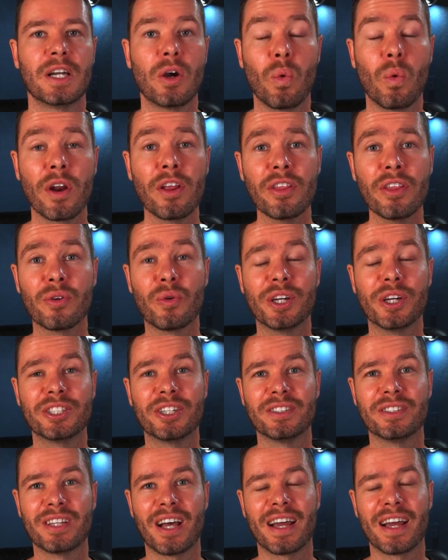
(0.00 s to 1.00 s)
One of the
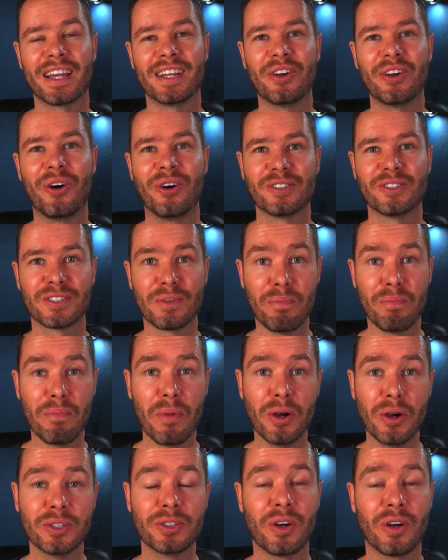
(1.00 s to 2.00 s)
questions I get asked
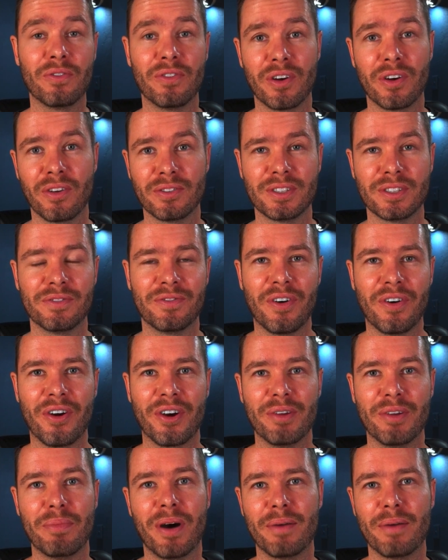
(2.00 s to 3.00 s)
most often on
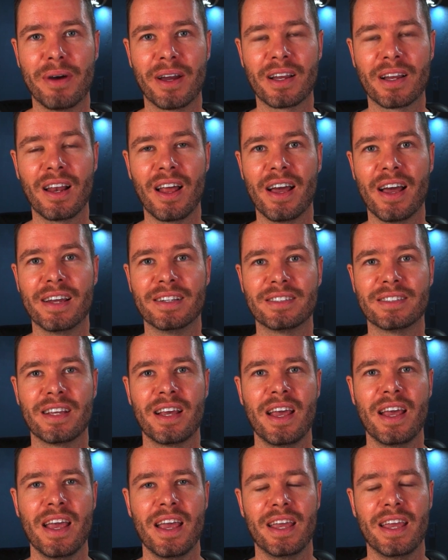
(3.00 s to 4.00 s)
Safari by my clients
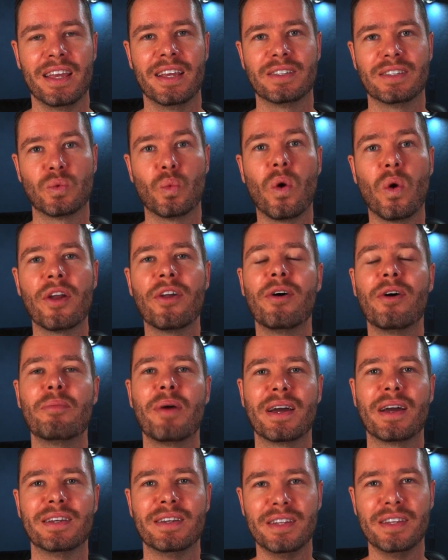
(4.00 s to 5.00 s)
is, what are
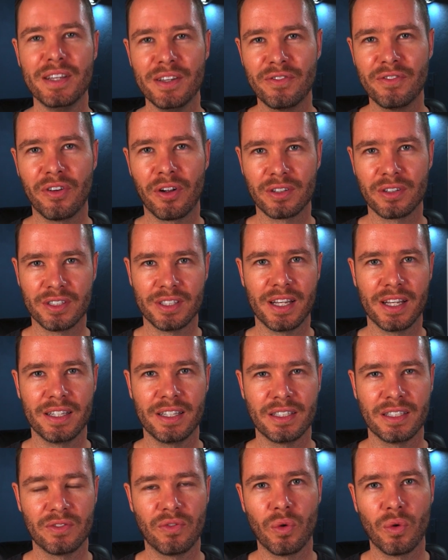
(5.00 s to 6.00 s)
my default
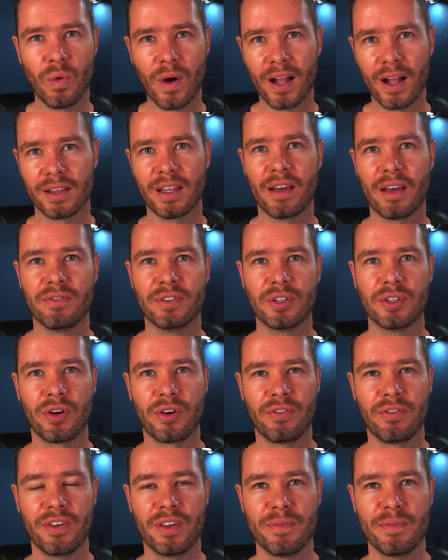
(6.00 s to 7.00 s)
settings for wildlife
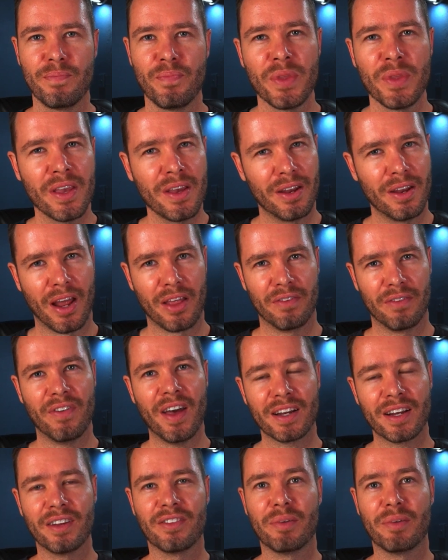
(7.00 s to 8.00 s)
photography? Now, the
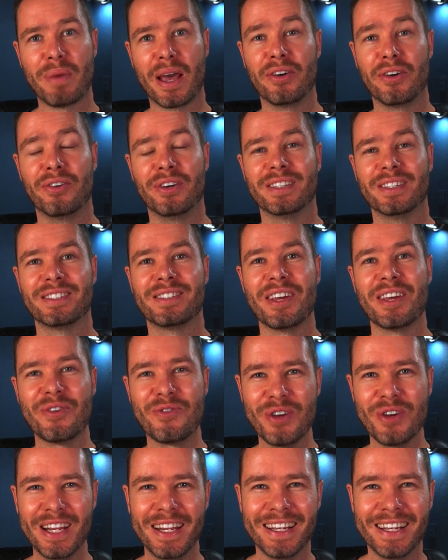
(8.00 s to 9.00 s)
fact of the matter is there
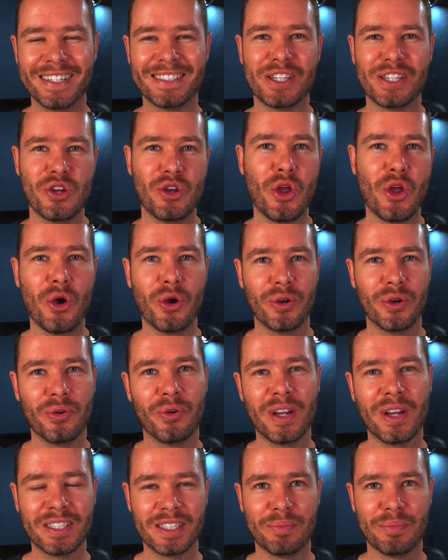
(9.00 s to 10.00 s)
really is no
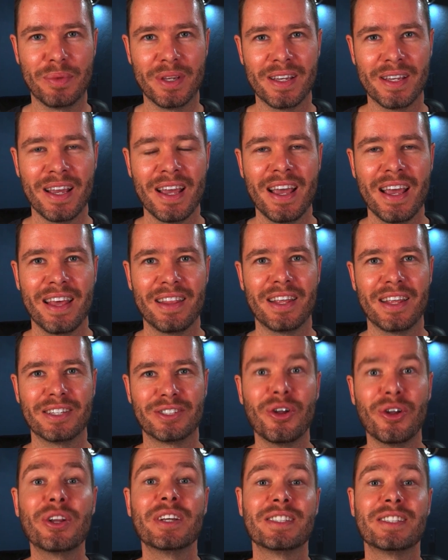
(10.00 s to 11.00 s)
recipe. There's
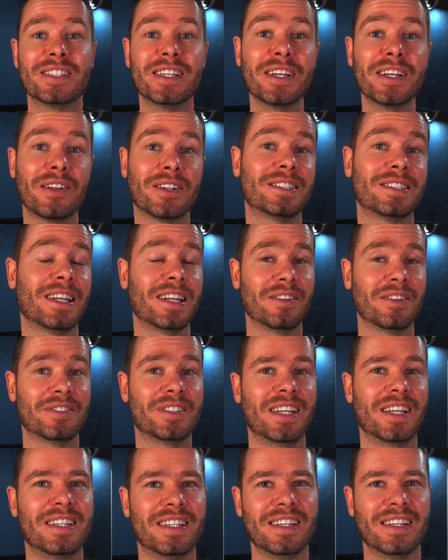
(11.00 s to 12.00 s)
not a single set of
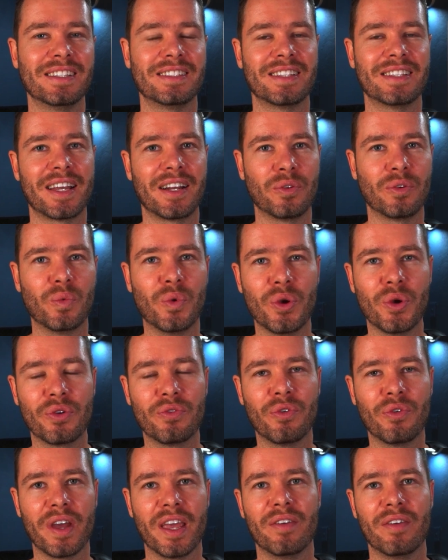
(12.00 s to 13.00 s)
settings that'll work
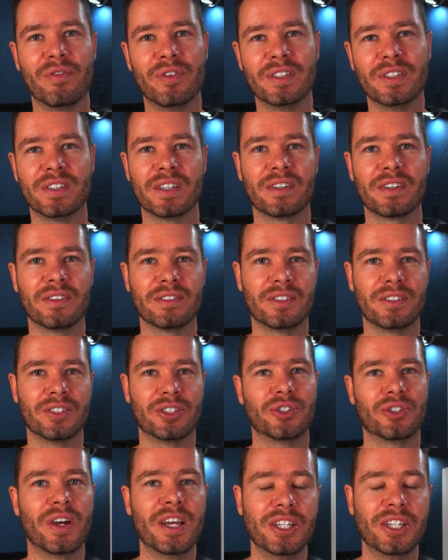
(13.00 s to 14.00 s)
for every single
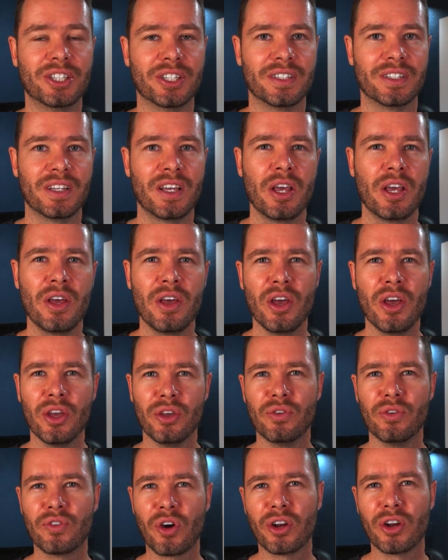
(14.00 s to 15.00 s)
situation.
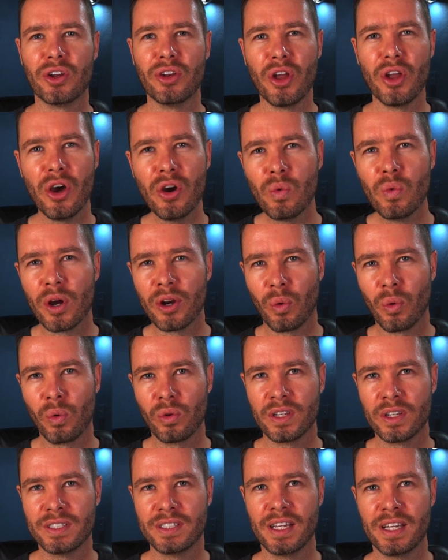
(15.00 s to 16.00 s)
You've got to know what all
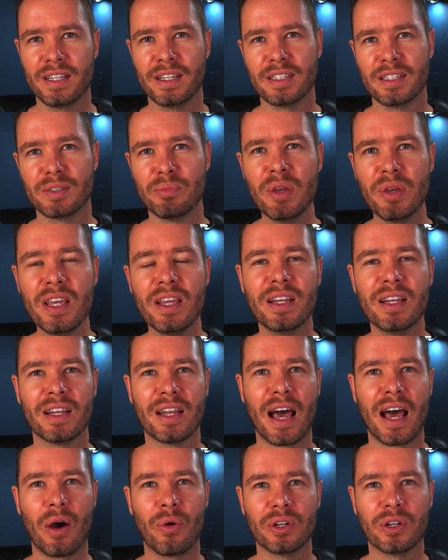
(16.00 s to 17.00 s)
the settings mean and
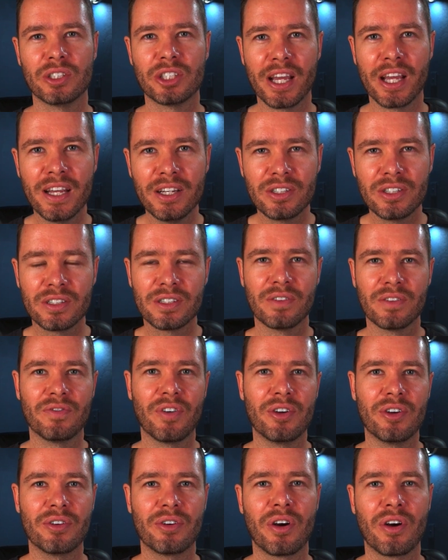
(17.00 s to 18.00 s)
how it changes the
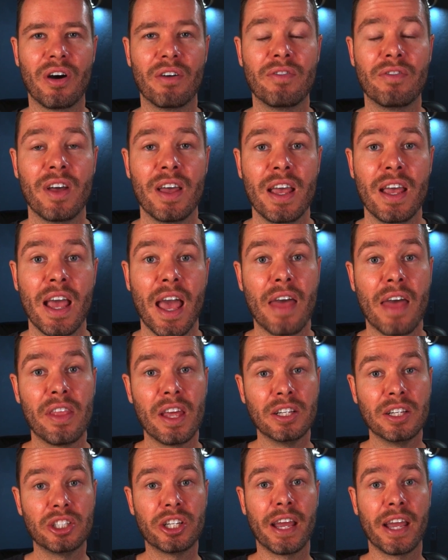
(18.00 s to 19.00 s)
photograph, and
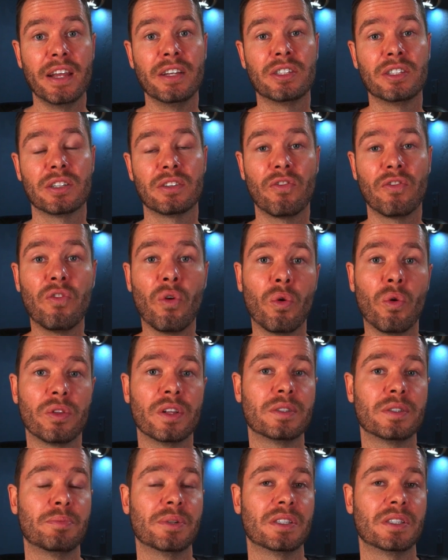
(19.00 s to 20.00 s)
then change it for the
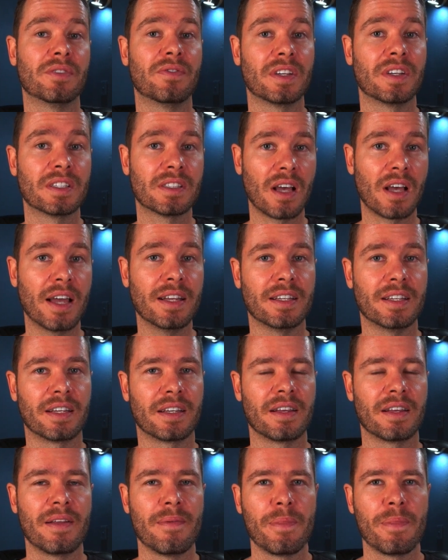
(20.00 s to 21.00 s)
specific sighting.